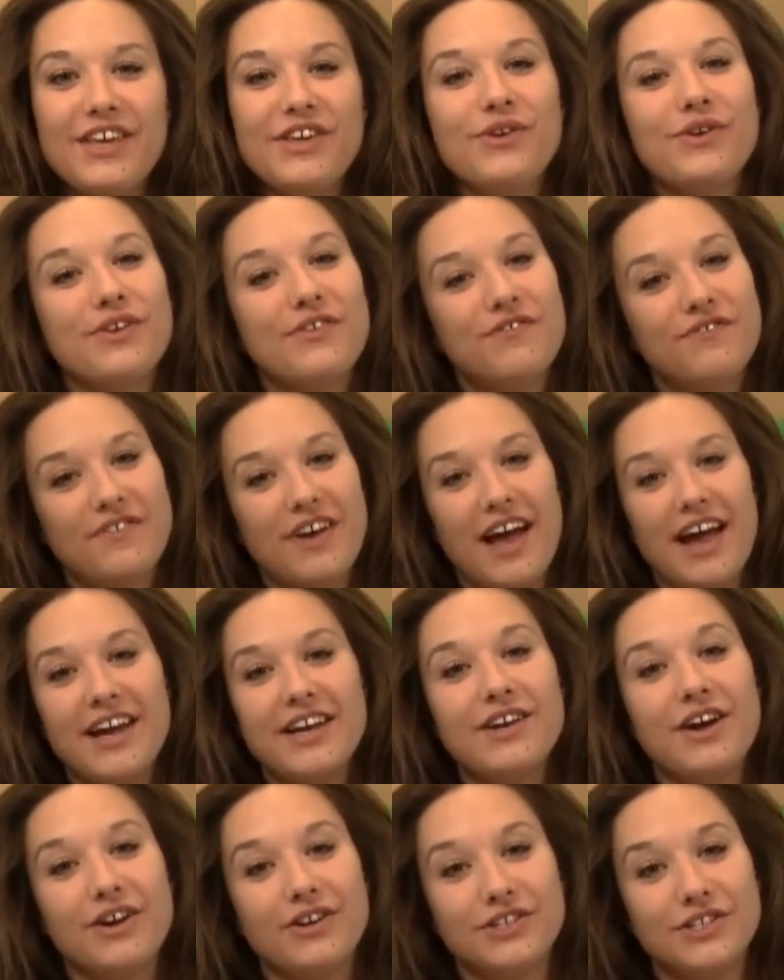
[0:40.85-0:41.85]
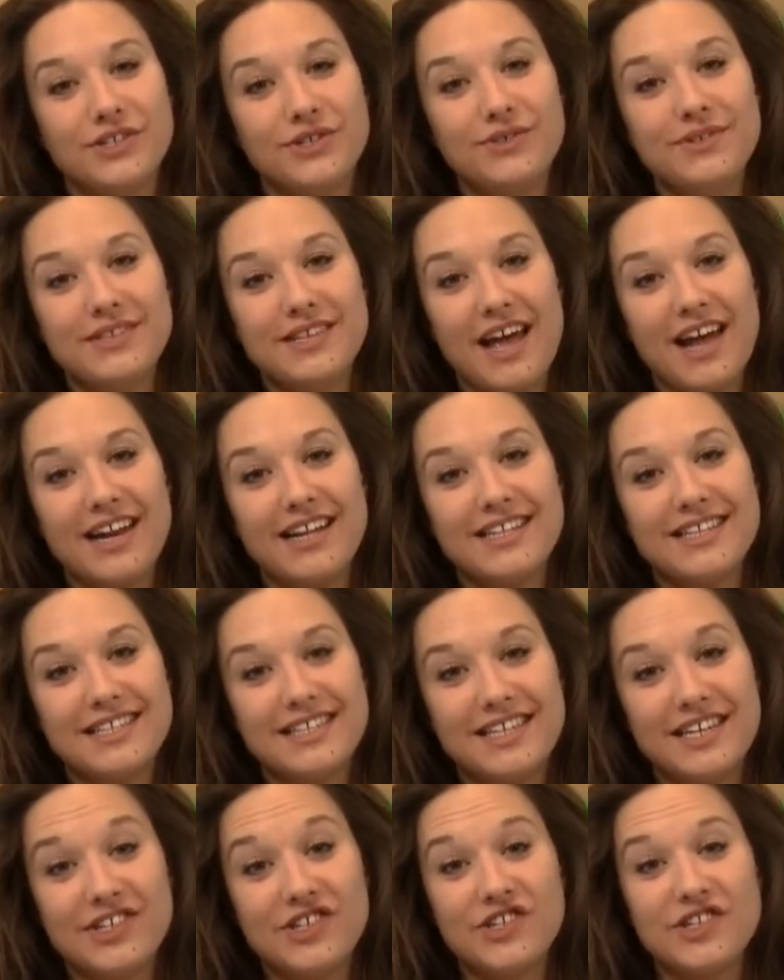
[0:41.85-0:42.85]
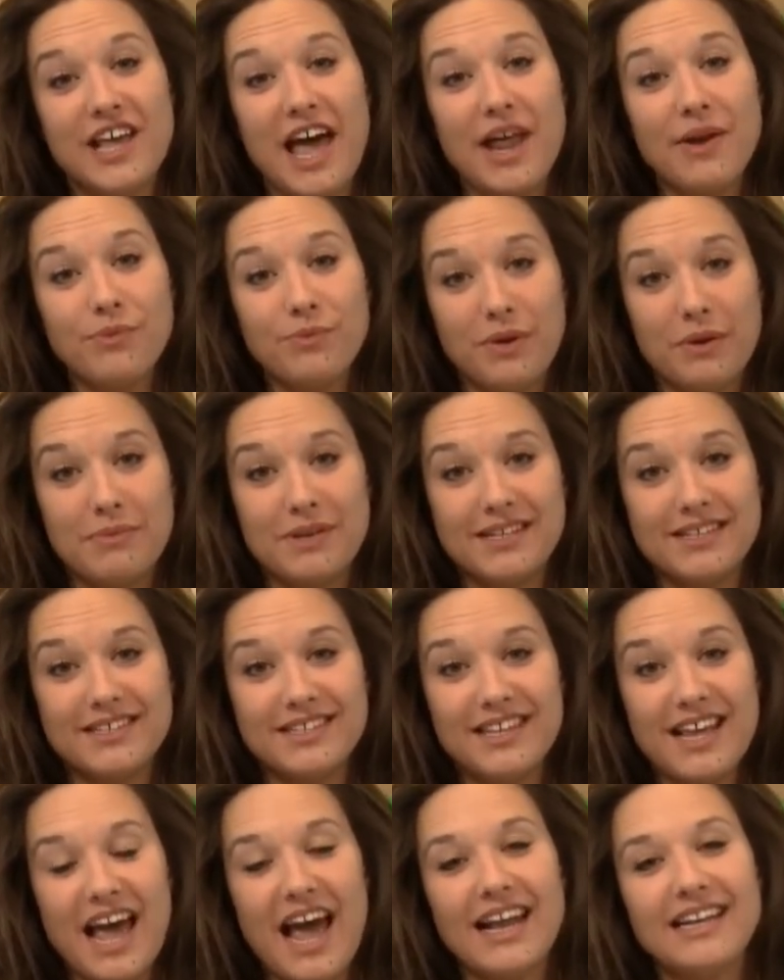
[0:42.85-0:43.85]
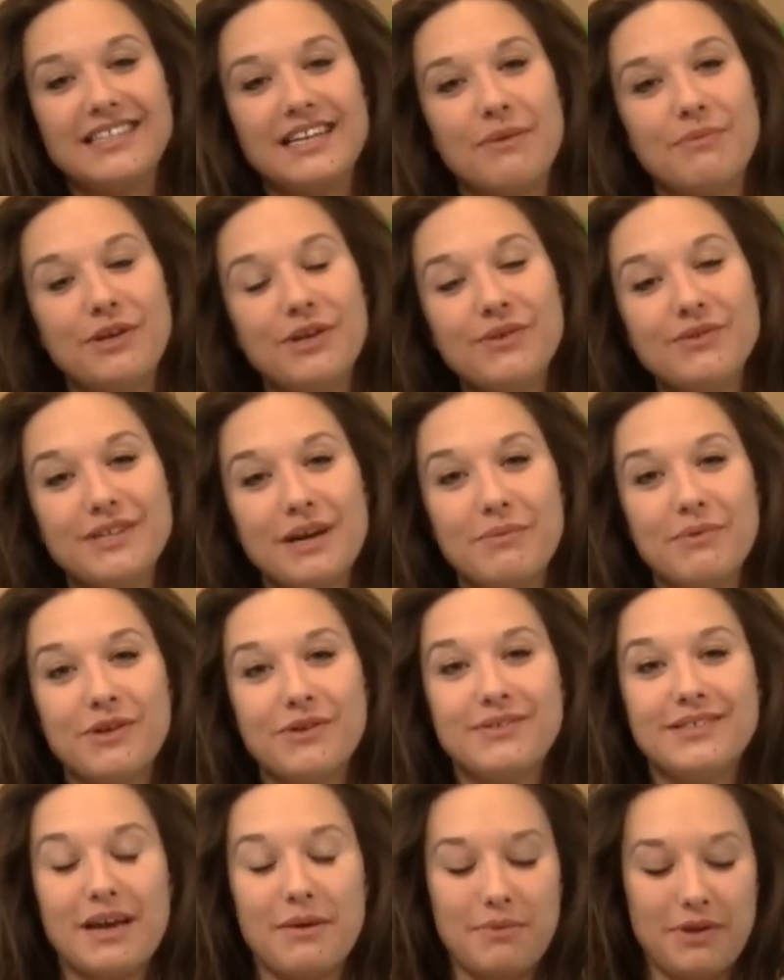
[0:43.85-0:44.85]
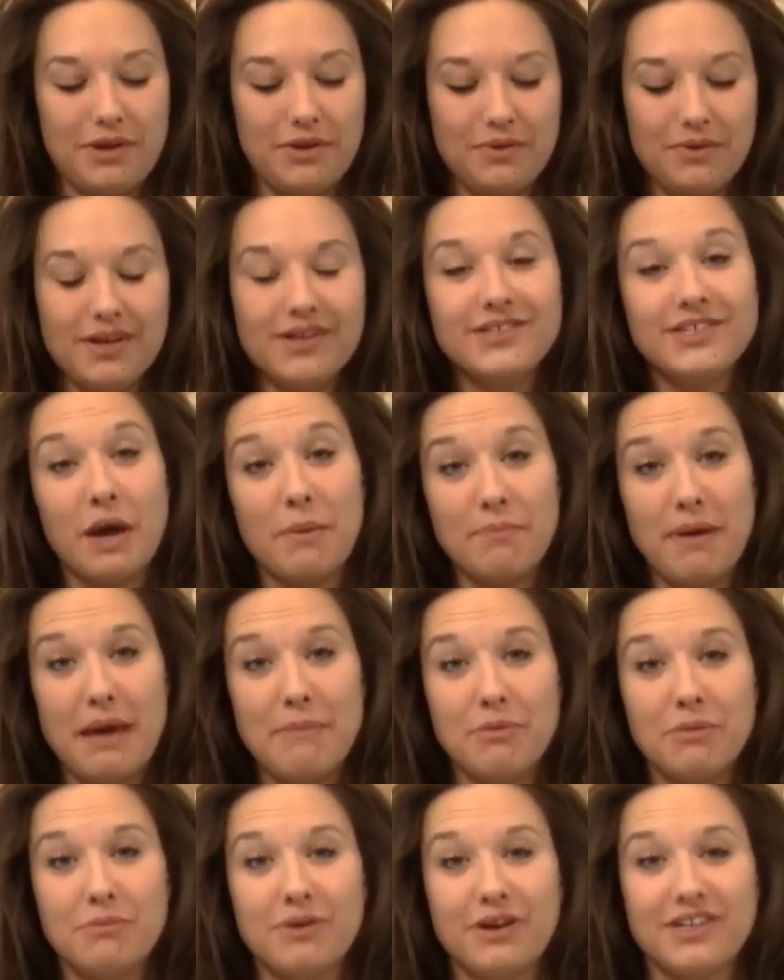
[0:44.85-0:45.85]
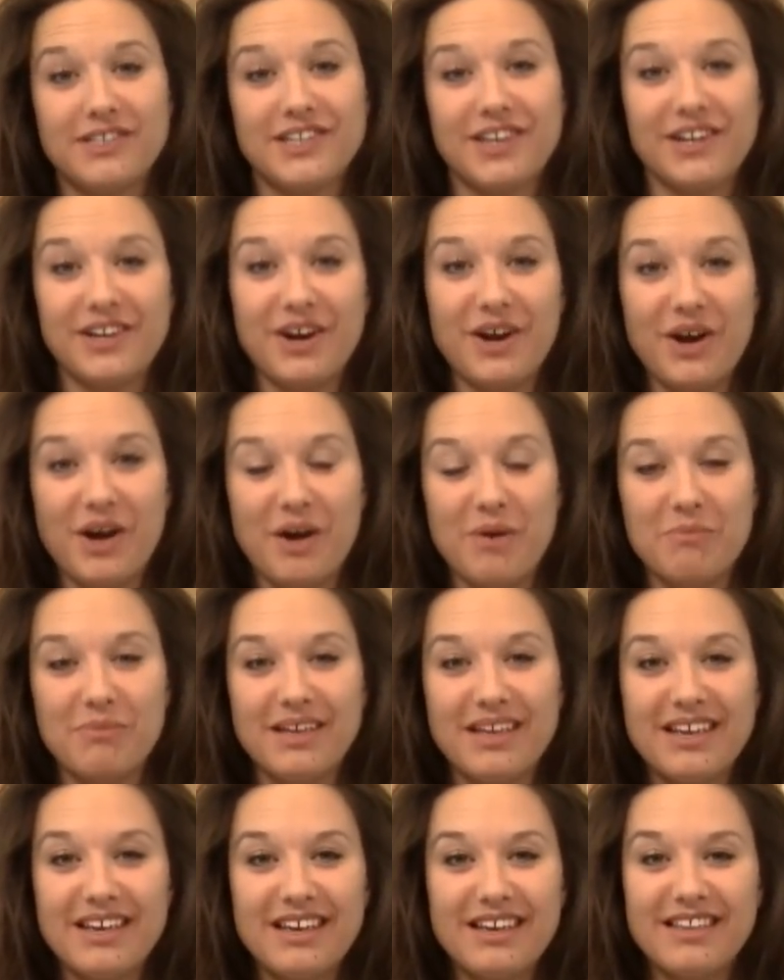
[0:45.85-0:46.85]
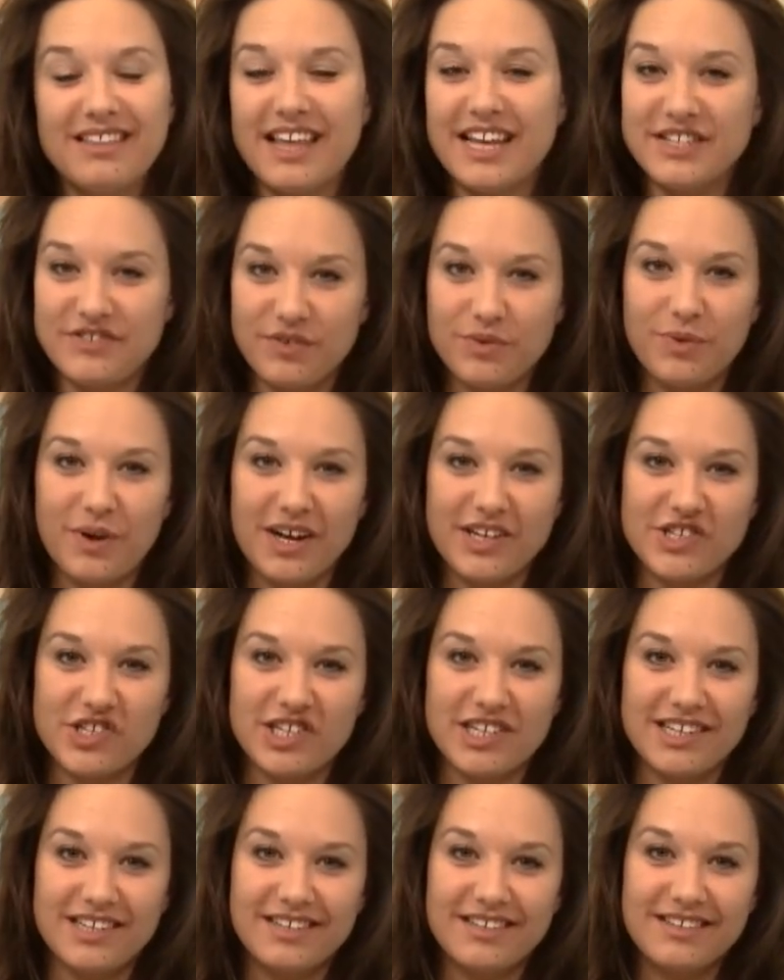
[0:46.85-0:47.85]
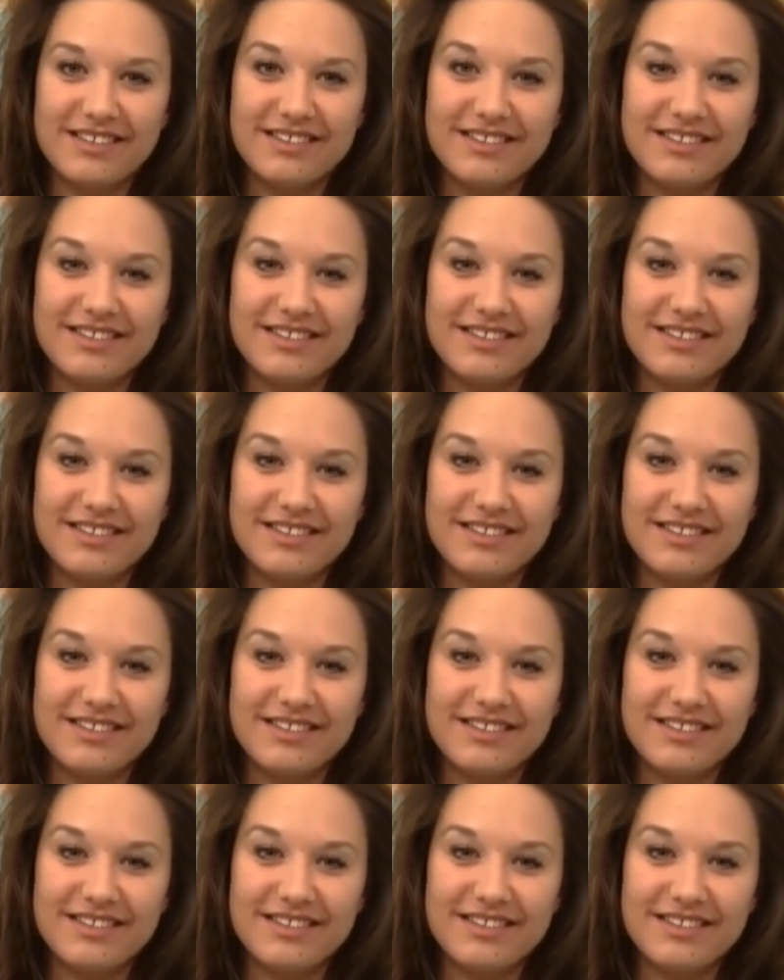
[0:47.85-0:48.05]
You can find our two-sided stitch satin ribbons at www.papermart.com. Thanks for watching.